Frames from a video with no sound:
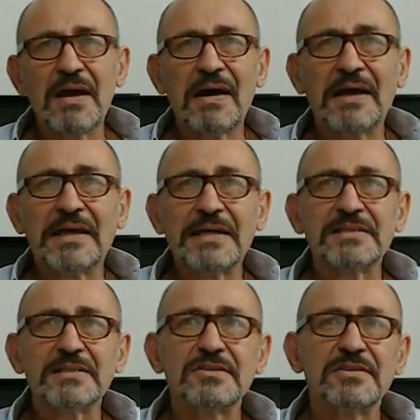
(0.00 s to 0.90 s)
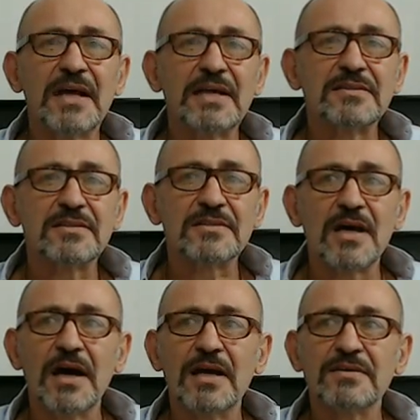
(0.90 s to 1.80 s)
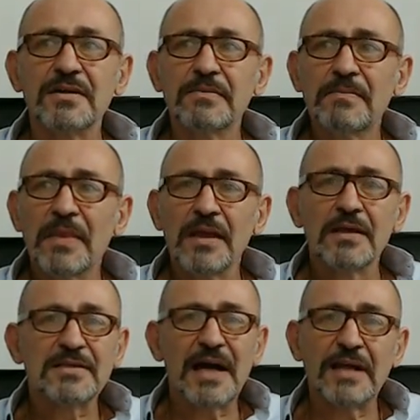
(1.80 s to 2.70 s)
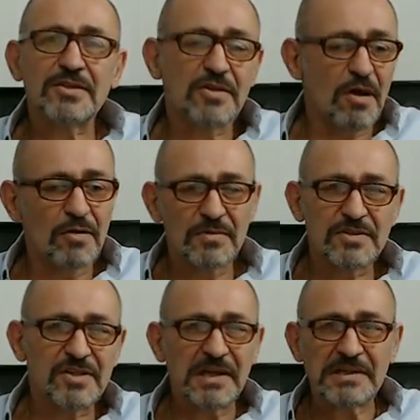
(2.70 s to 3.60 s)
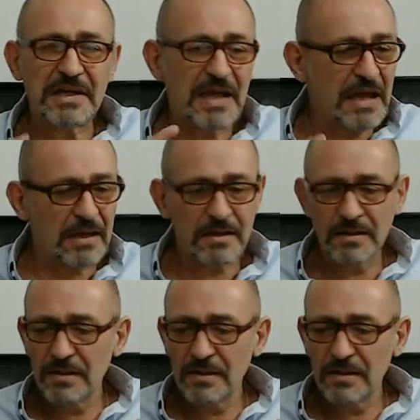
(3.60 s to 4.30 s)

I guess in today's society, it's hard to know, chicken and egg.